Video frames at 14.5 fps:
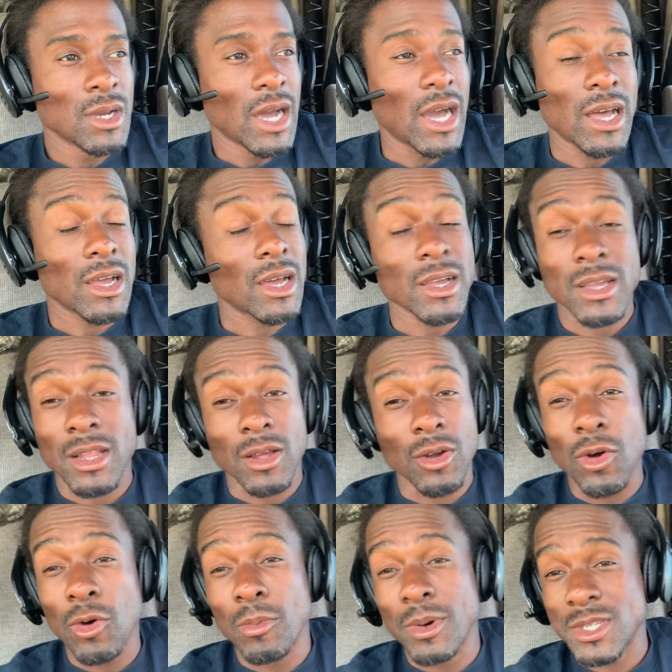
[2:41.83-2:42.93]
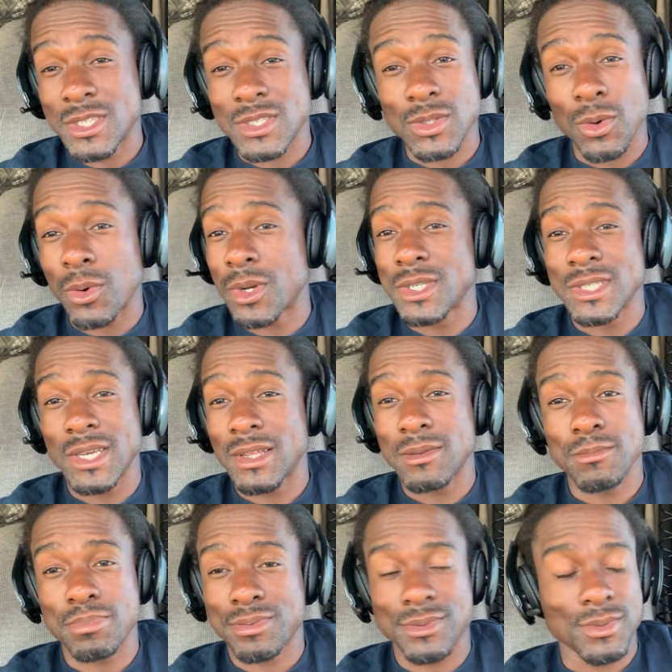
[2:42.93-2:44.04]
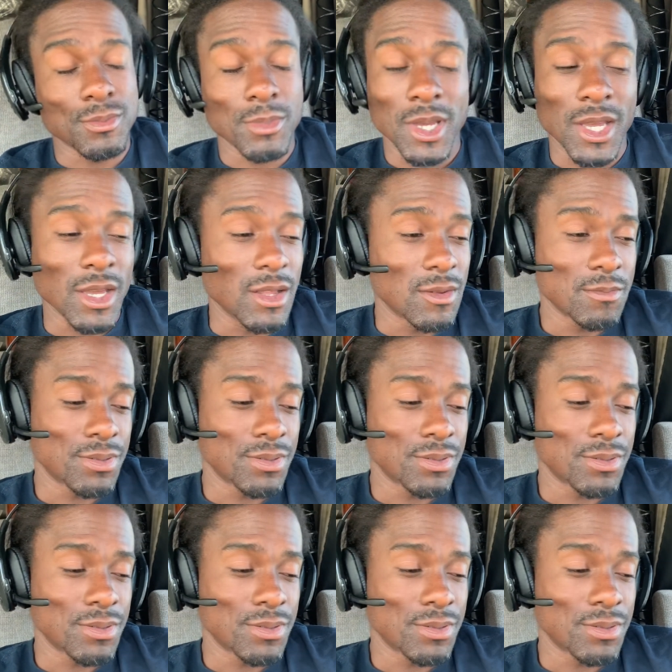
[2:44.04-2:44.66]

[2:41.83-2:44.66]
I got a whole bunch of stories that, man,